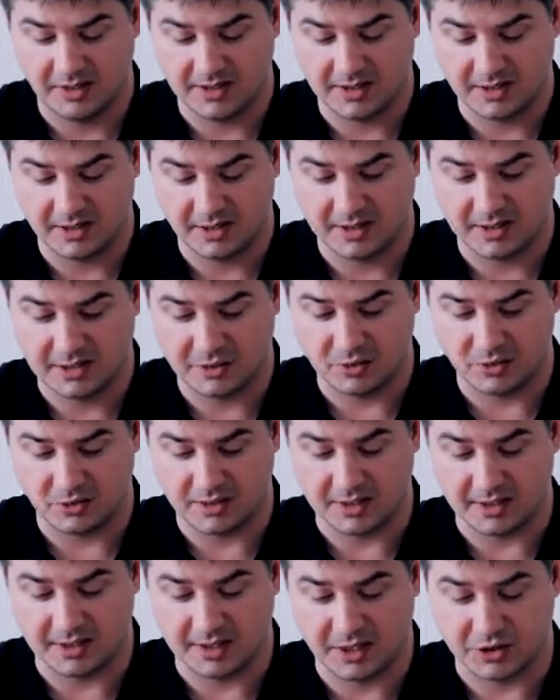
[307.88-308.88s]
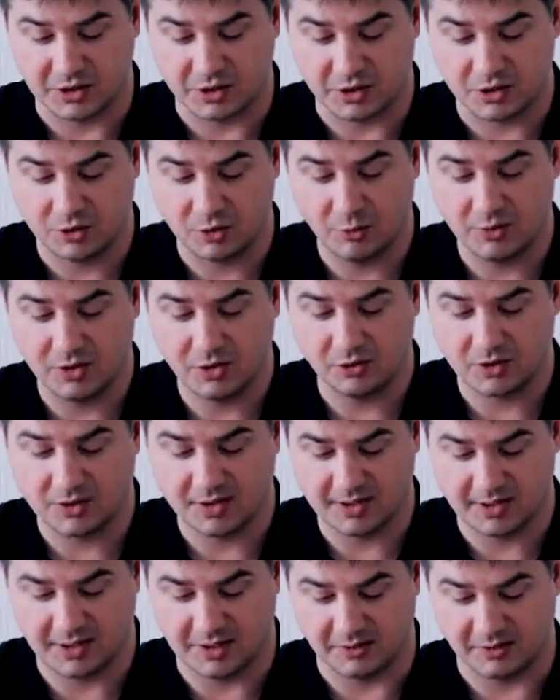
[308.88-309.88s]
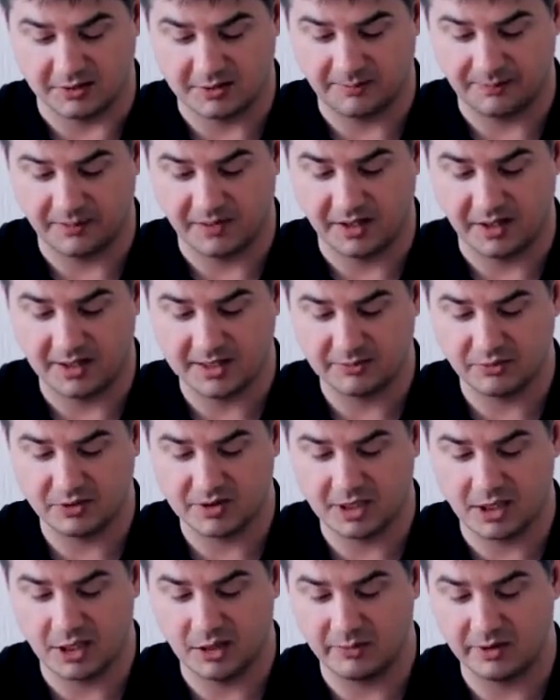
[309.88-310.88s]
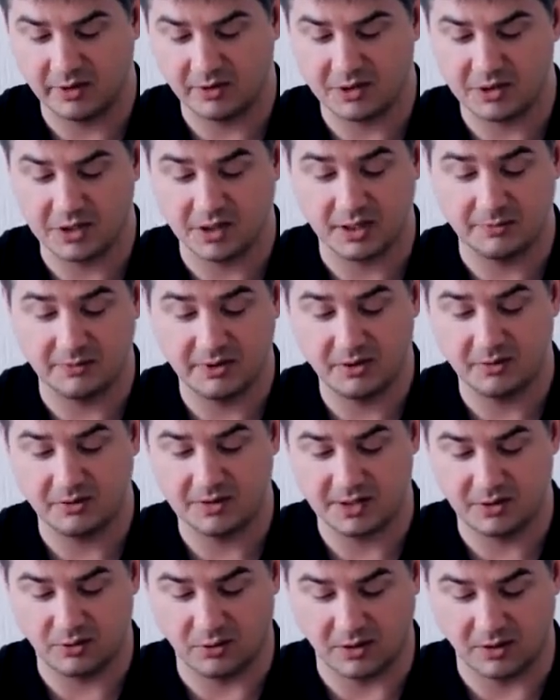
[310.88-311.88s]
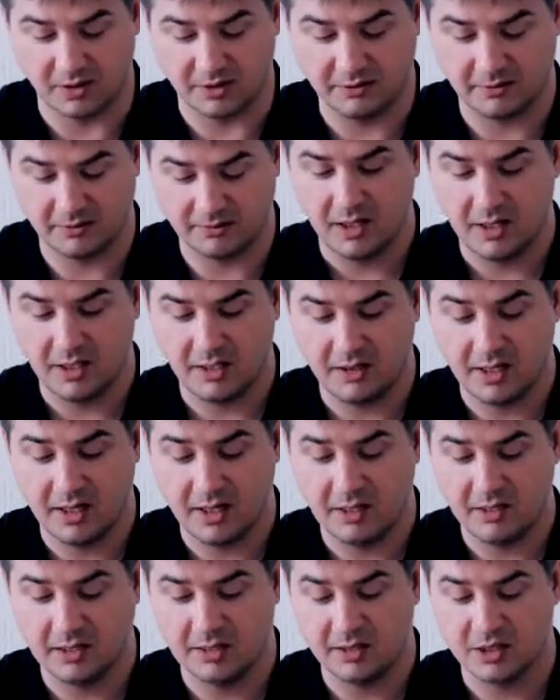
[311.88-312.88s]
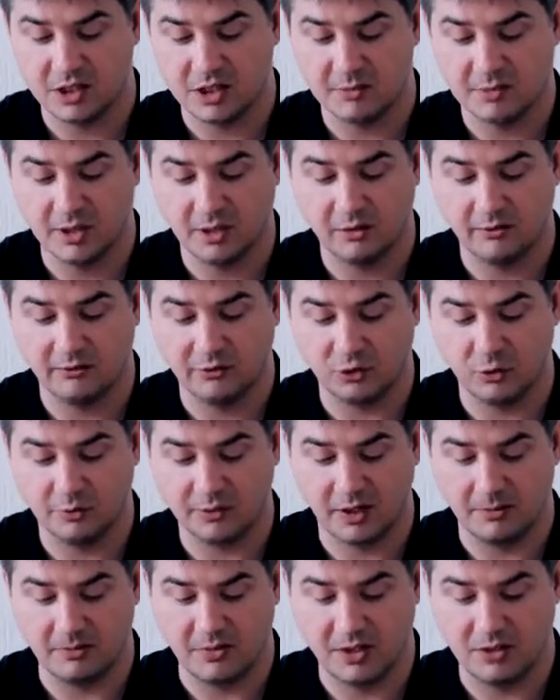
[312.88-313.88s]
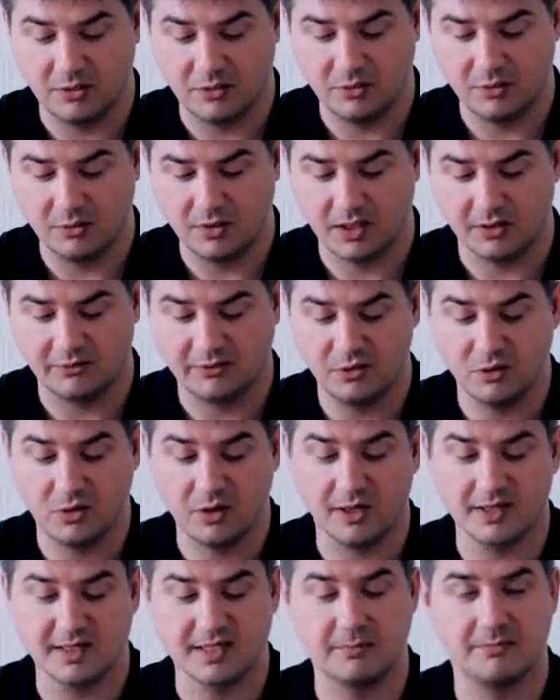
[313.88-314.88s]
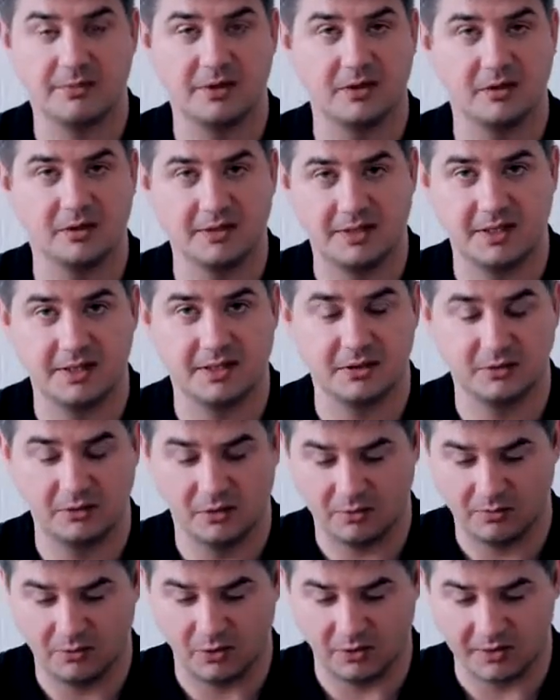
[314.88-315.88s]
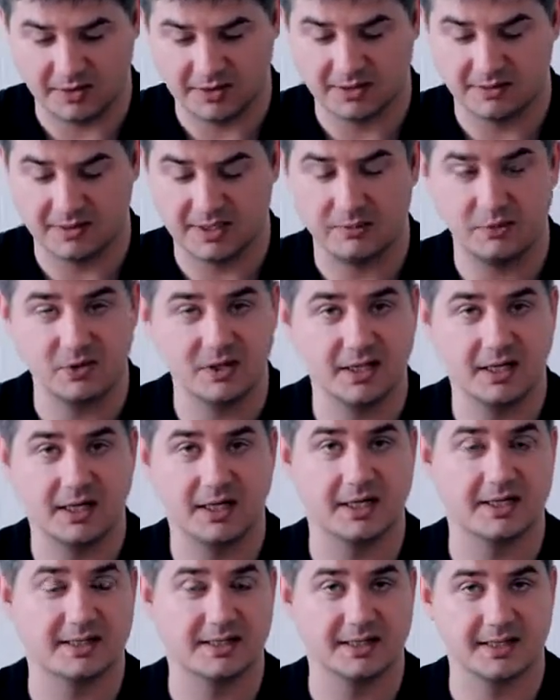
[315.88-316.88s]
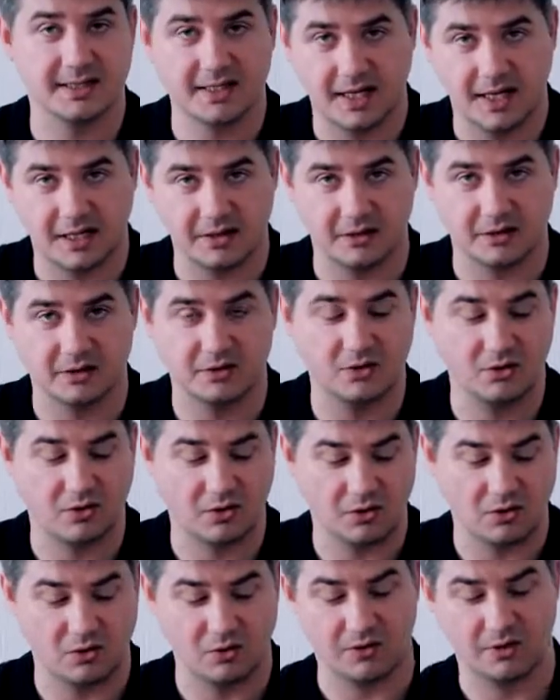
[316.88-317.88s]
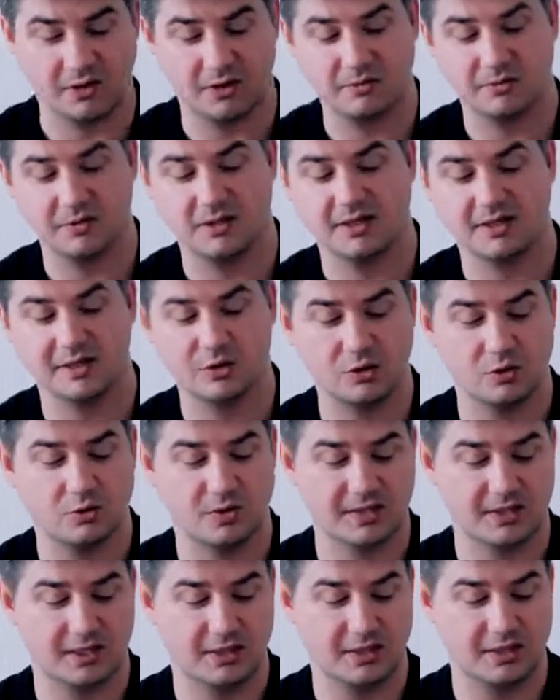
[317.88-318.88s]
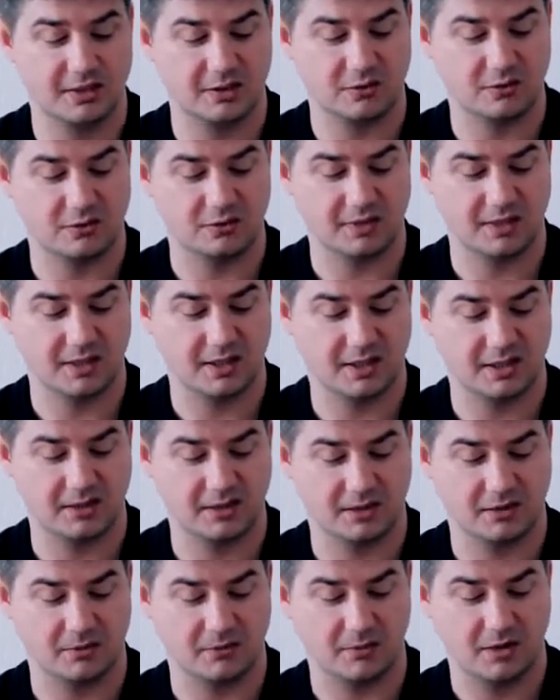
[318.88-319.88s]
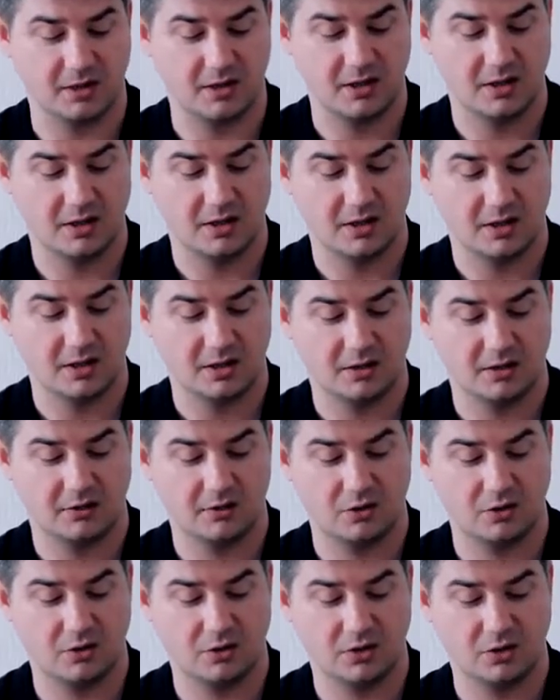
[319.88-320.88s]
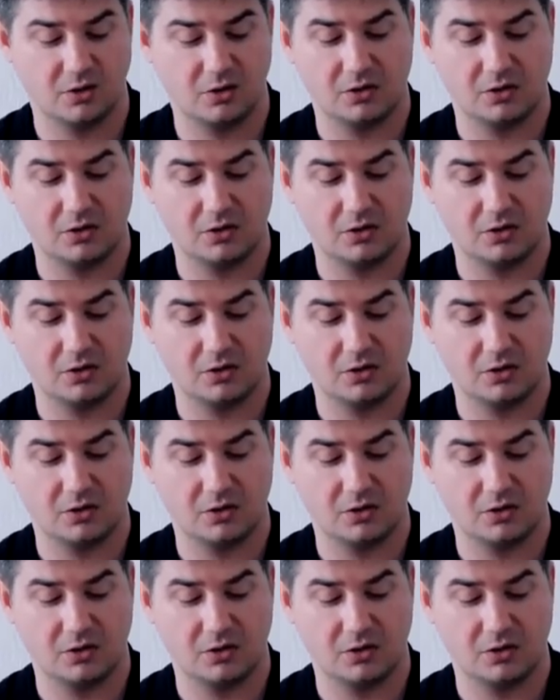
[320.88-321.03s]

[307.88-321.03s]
And now I'm launching the PLC wallet. Next, I click the button on the PLC Secure Box configuration menu. The scanner starts up. I scan the QR code on the box panel,